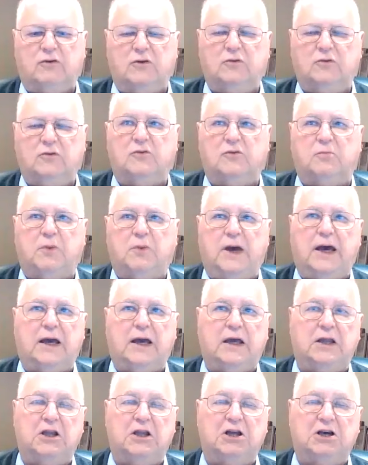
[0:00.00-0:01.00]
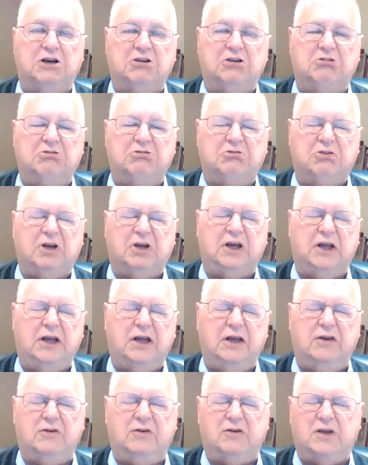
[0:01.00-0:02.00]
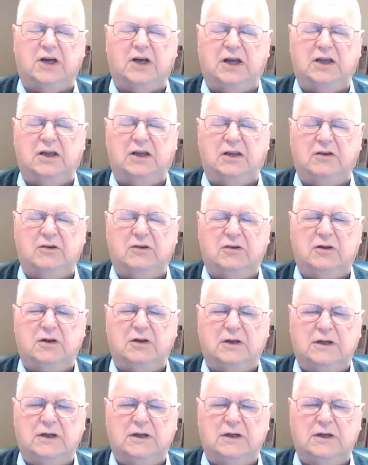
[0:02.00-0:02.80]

This was back in the late eighties, nineties.